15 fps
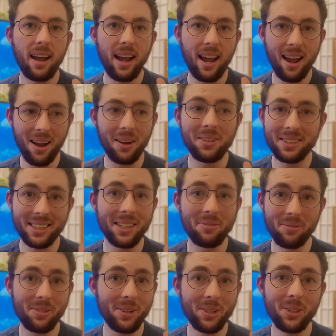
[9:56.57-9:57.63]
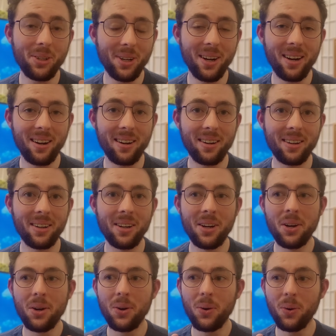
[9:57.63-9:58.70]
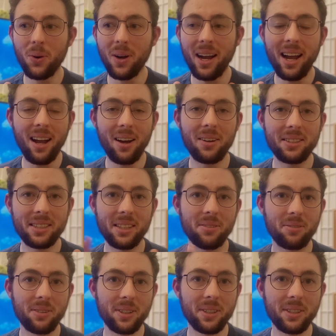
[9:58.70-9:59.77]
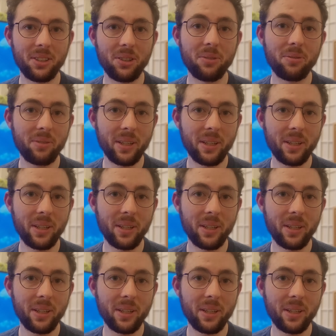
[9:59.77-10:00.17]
how different you are or how different you